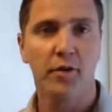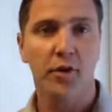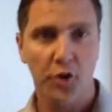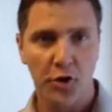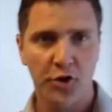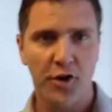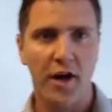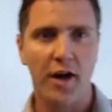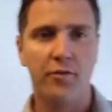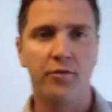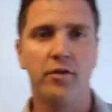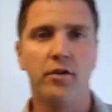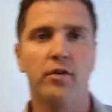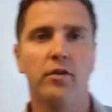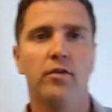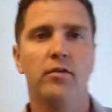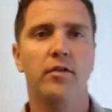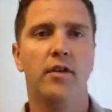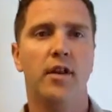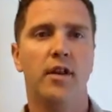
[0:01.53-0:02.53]
Good
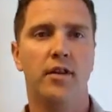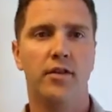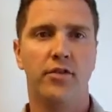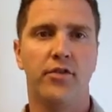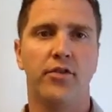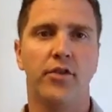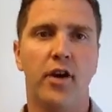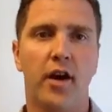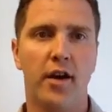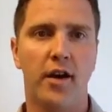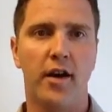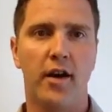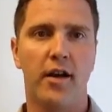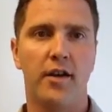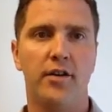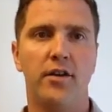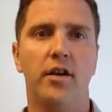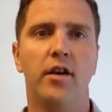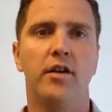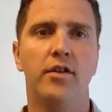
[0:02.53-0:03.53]
afternoon. Scott
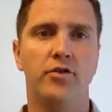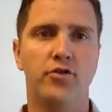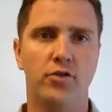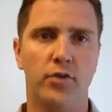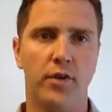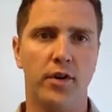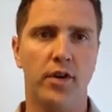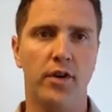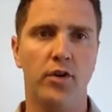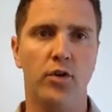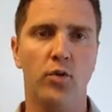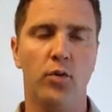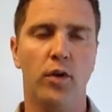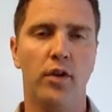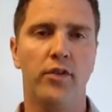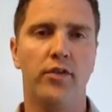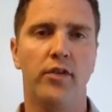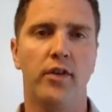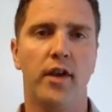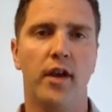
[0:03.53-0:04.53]
Hyde joining you
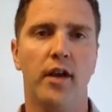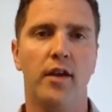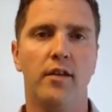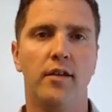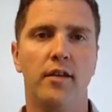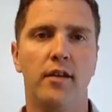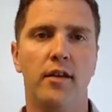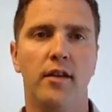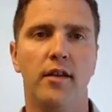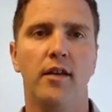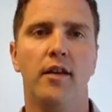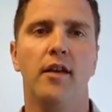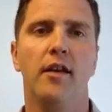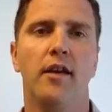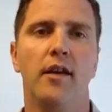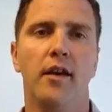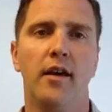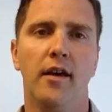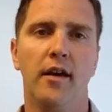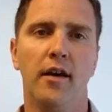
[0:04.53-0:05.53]
once again.
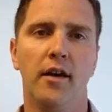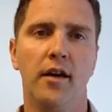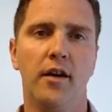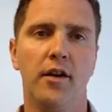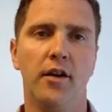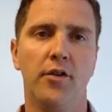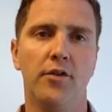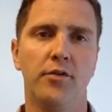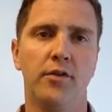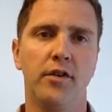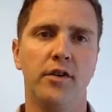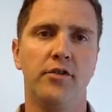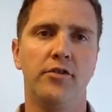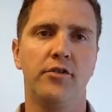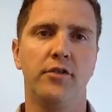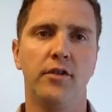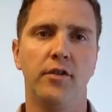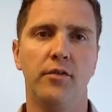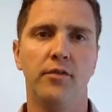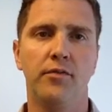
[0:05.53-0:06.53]
Another
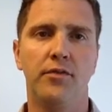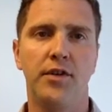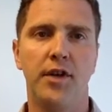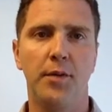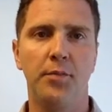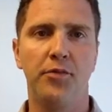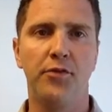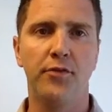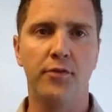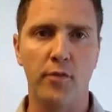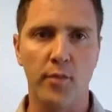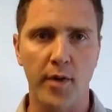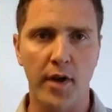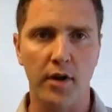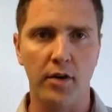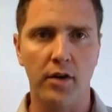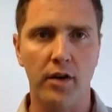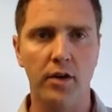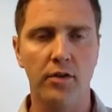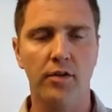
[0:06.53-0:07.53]
edition of Tips for
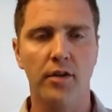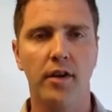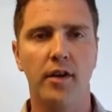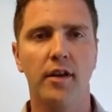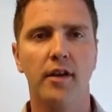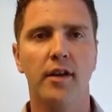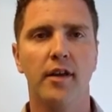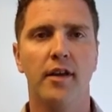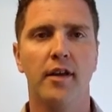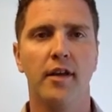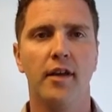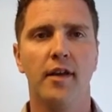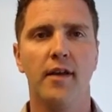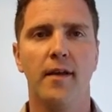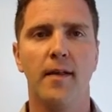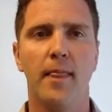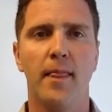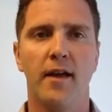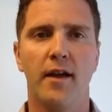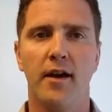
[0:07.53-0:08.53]
Better Hearing
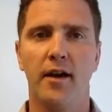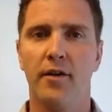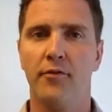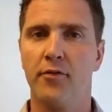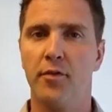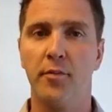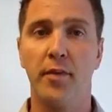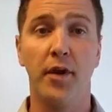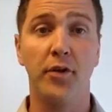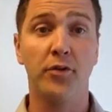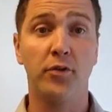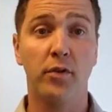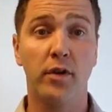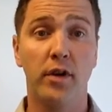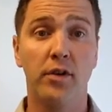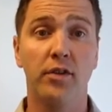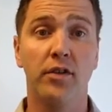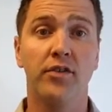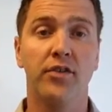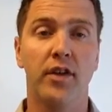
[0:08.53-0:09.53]
from Beltone
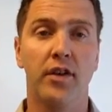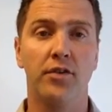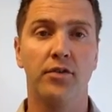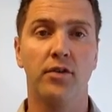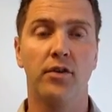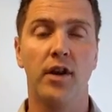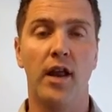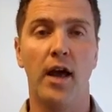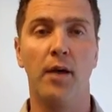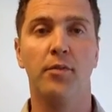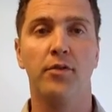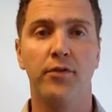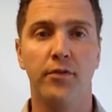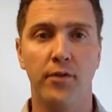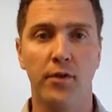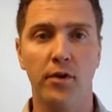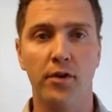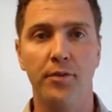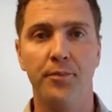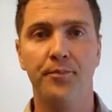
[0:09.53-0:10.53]
Hearing Center in
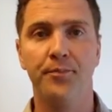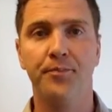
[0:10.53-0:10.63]
Abbotsford.